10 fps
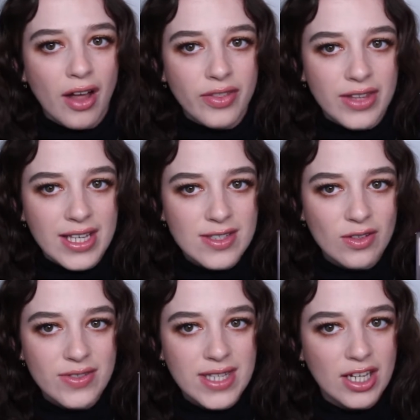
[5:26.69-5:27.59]
this
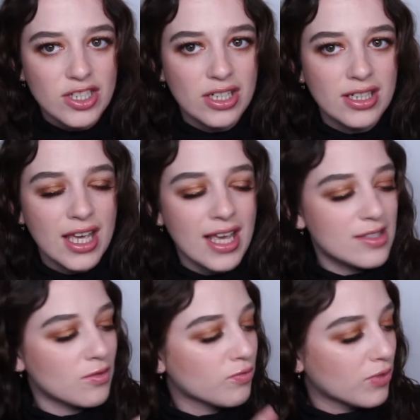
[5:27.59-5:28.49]
sort of section
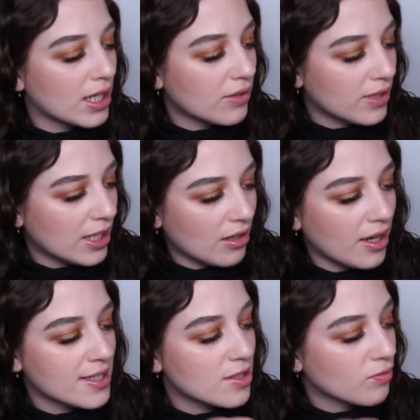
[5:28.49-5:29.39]
is really really
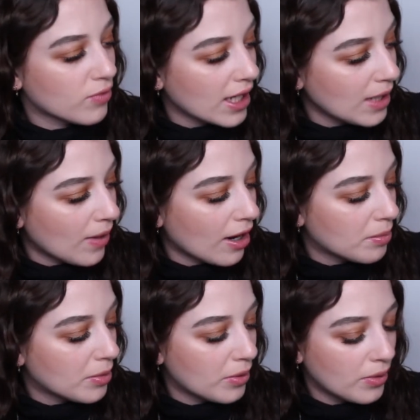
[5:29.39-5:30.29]
nice really
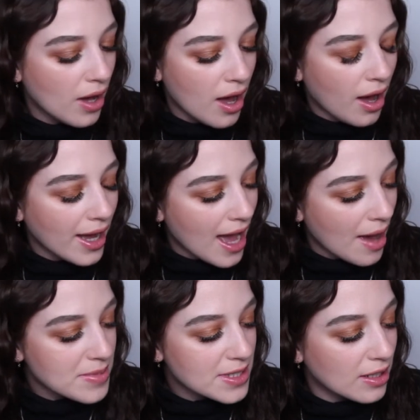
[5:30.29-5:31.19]
wearable I
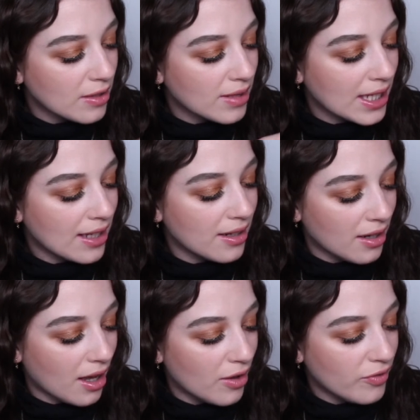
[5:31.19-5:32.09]
absolutely
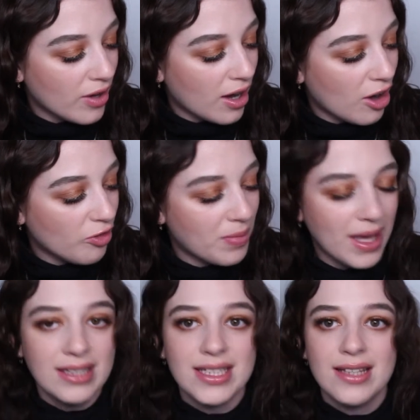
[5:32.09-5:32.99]
love
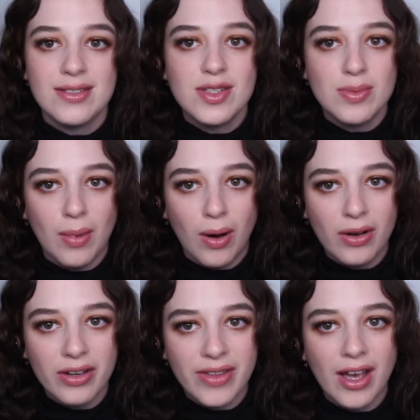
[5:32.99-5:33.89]
half-baked and
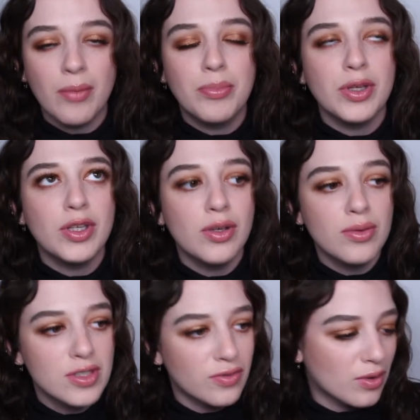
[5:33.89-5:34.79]
smog they are
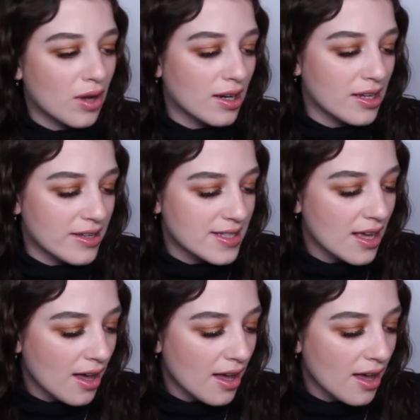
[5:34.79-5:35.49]
beautiful colors